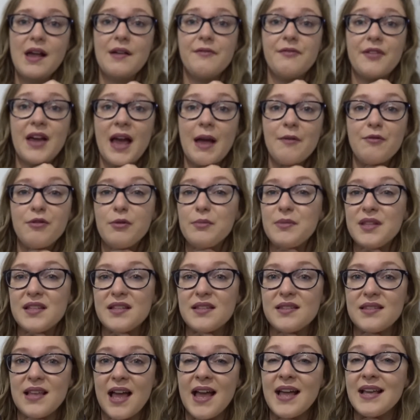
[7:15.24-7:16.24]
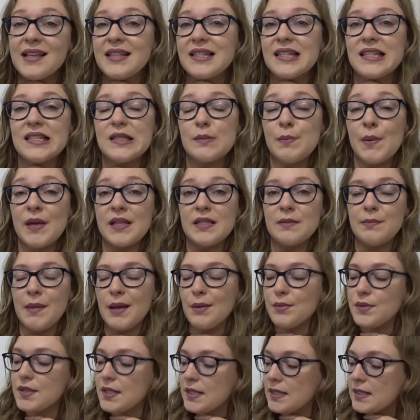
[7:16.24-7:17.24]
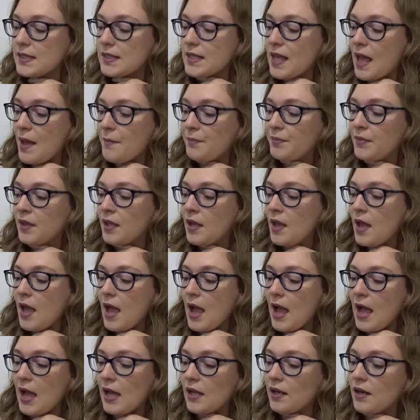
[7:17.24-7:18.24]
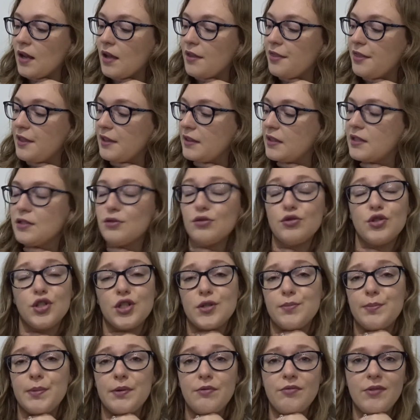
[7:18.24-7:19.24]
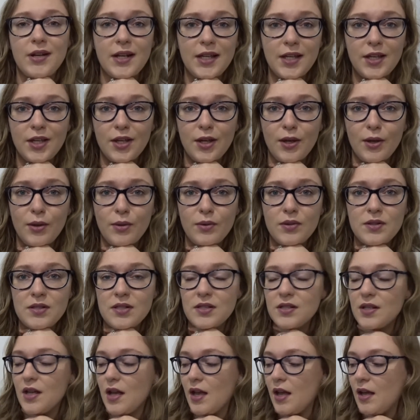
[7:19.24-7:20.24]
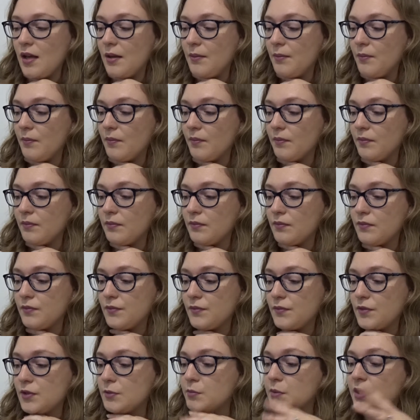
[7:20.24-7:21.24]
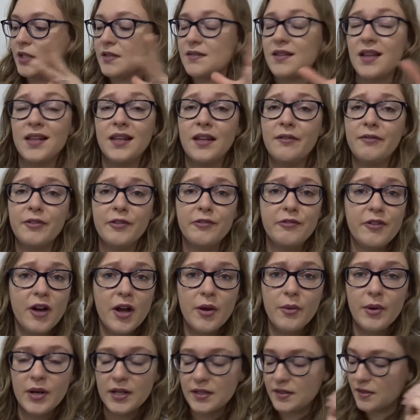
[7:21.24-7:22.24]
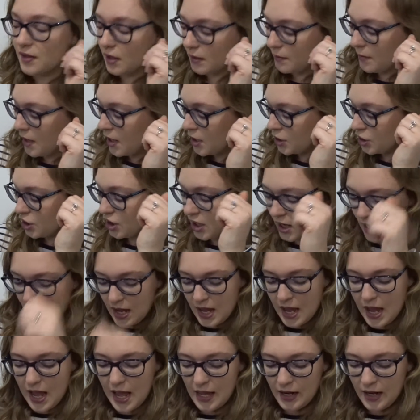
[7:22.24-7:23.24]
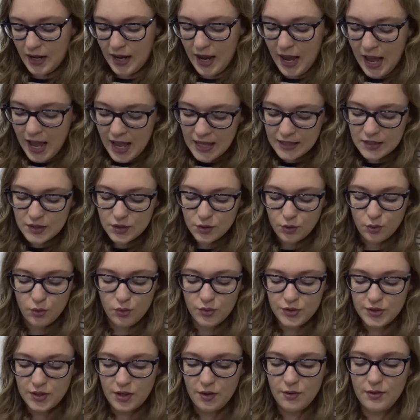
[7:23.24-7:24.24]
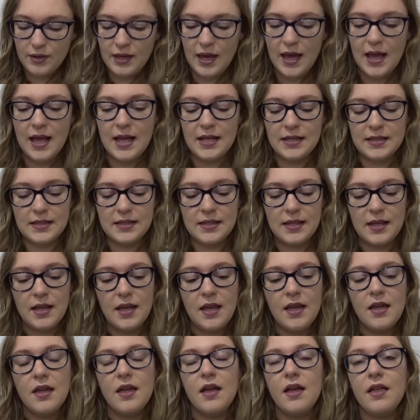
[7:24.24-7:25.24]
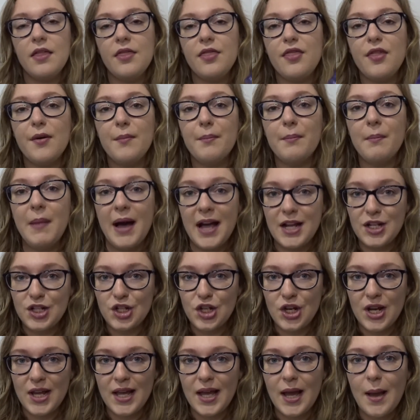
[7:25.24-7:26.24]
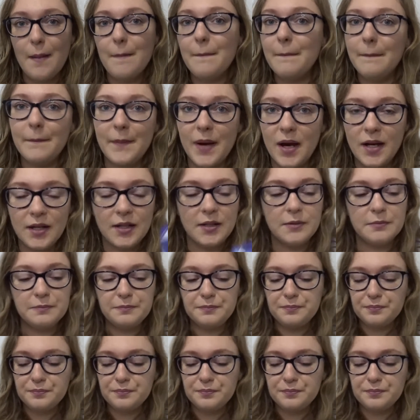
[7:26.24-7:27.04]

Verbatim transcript: have kept from this set is the Space Mountain set, and I think this will just be really cute because I love the fireworks so much. And I had to also get the matching mug.